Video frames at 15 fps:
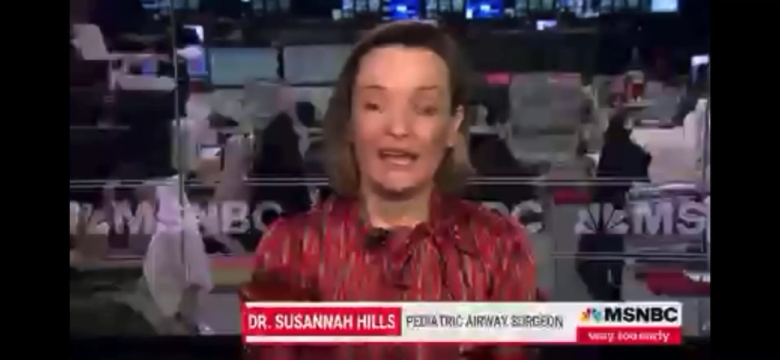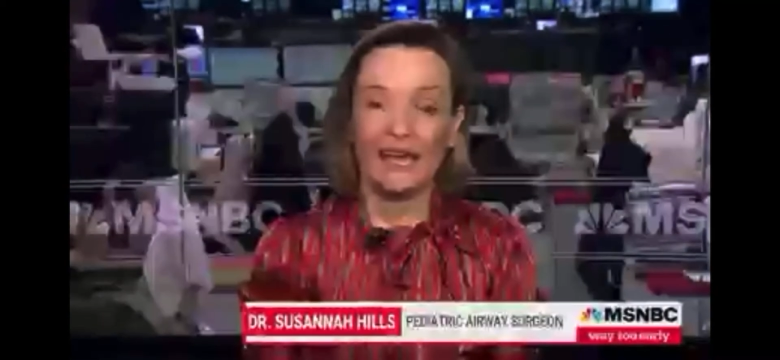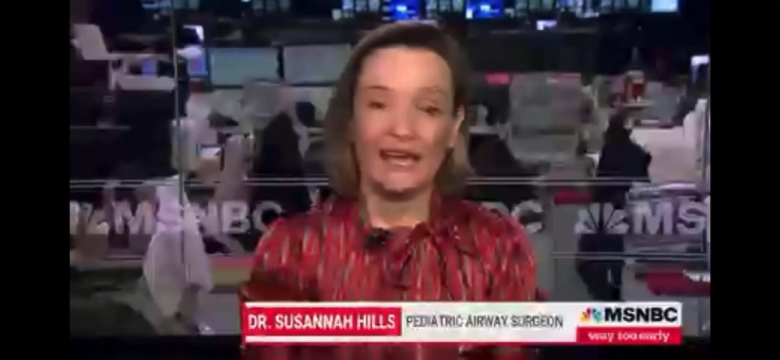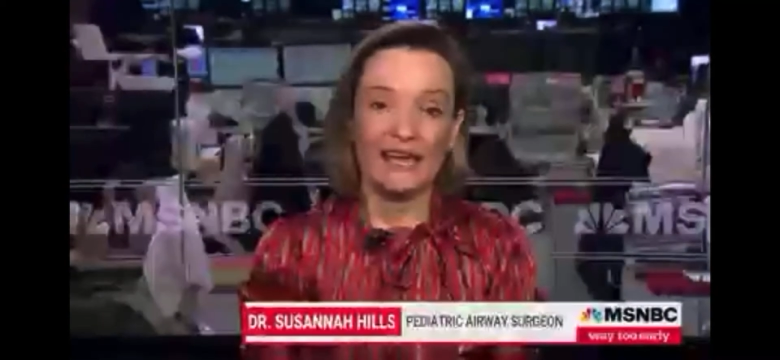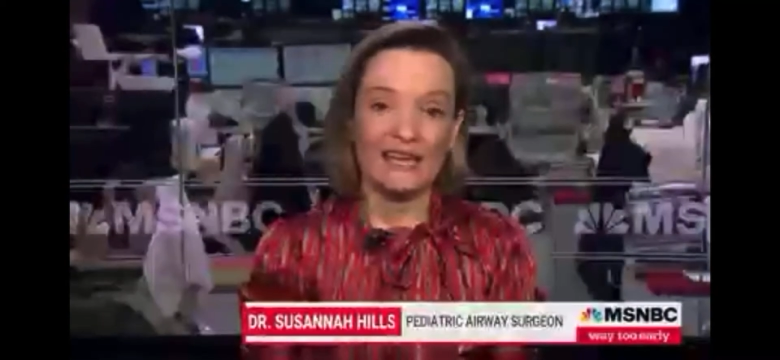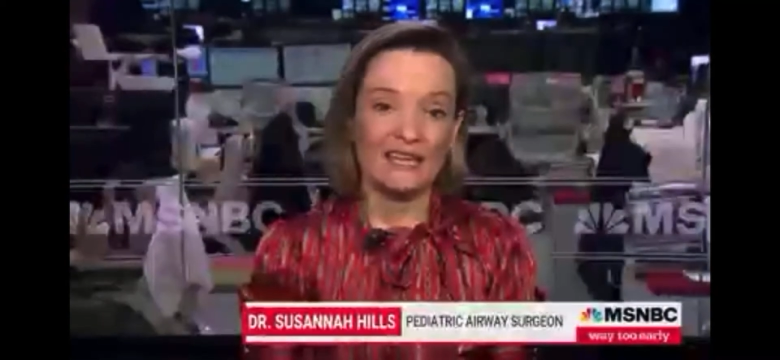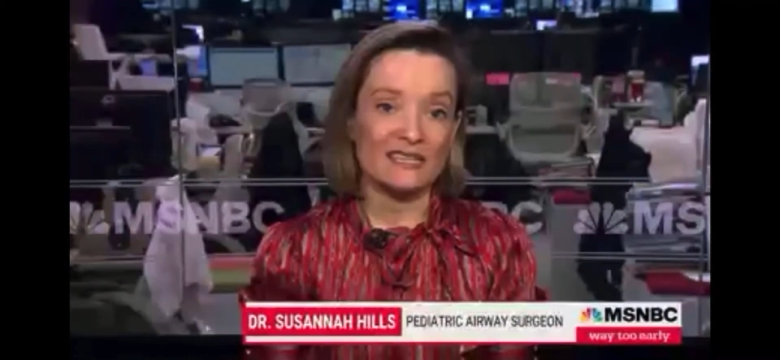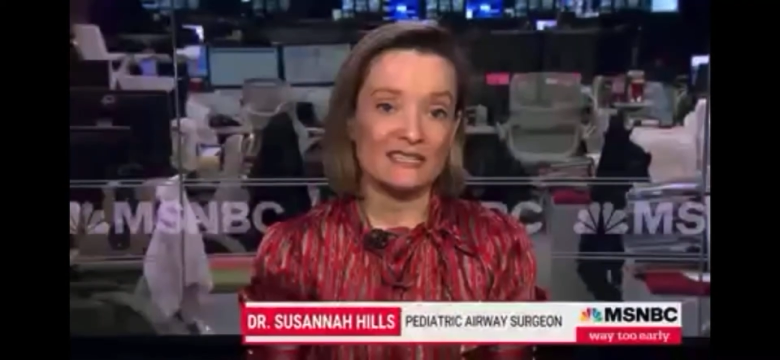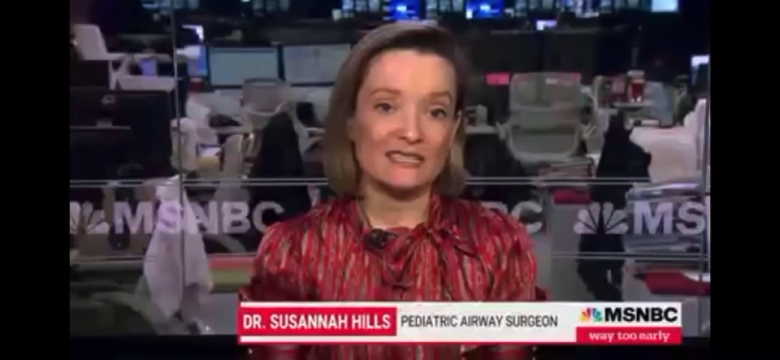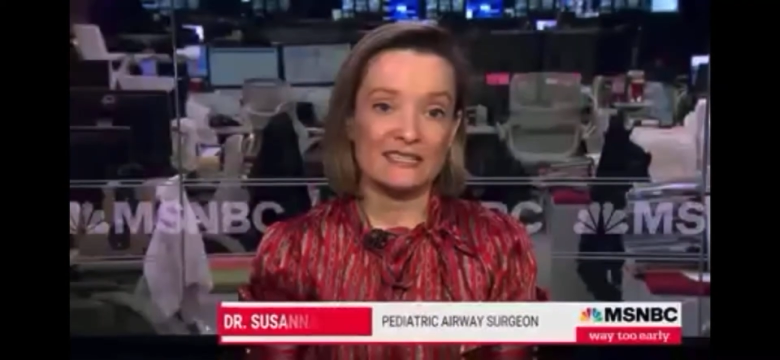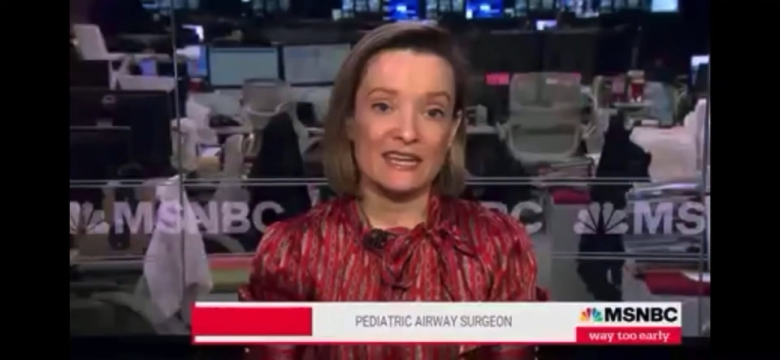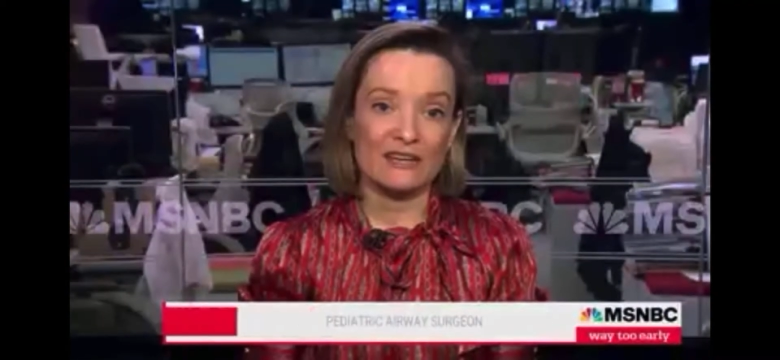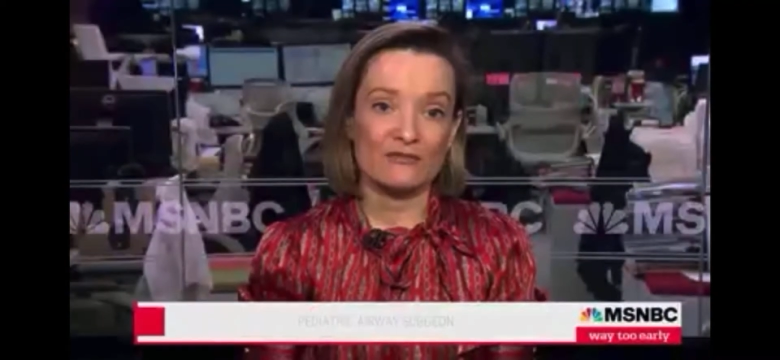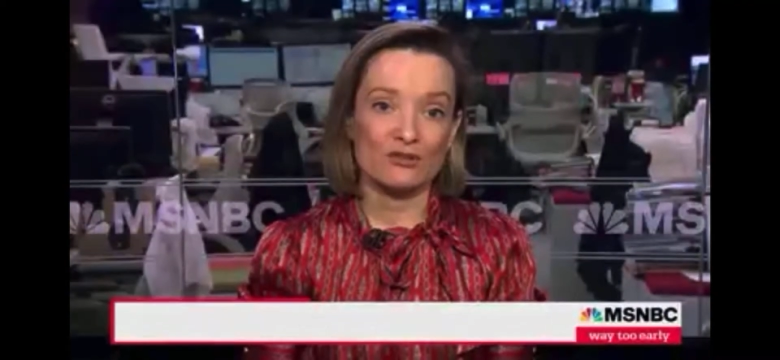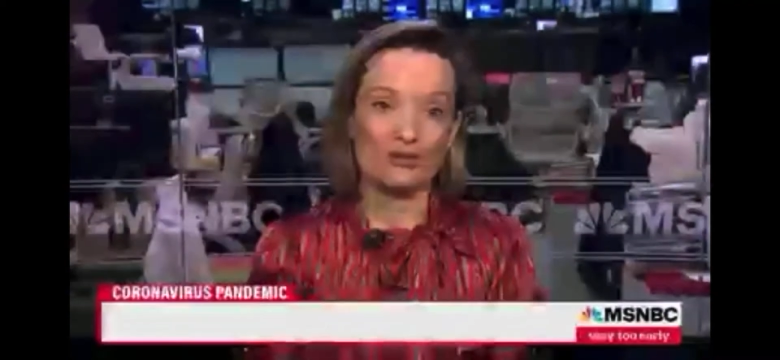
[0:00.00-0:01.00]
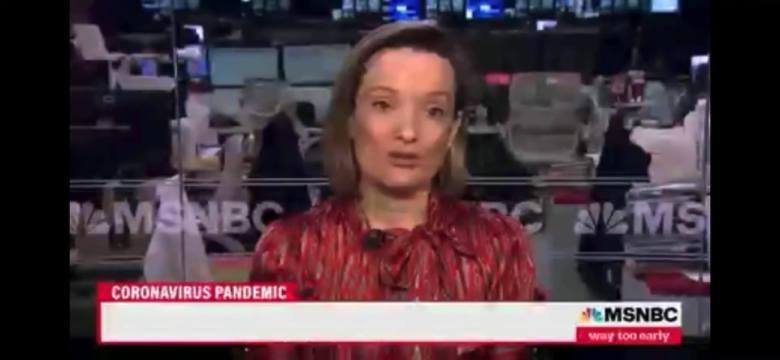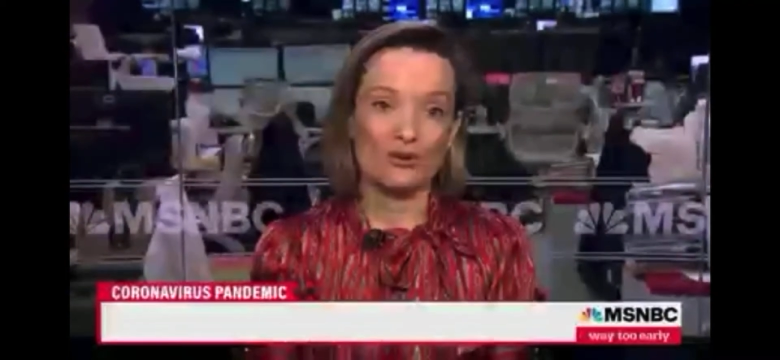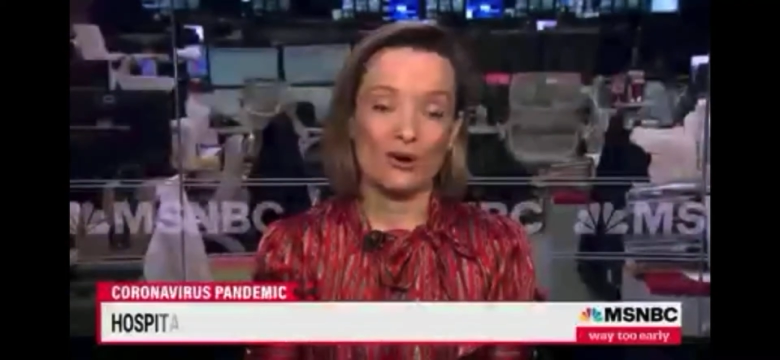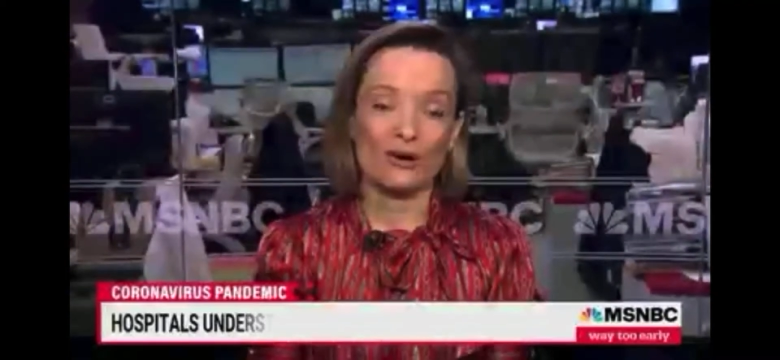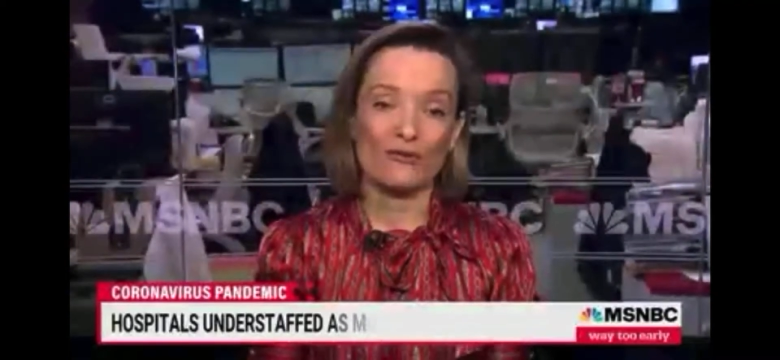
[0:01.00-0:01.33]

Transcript: Uh, in the state of New York,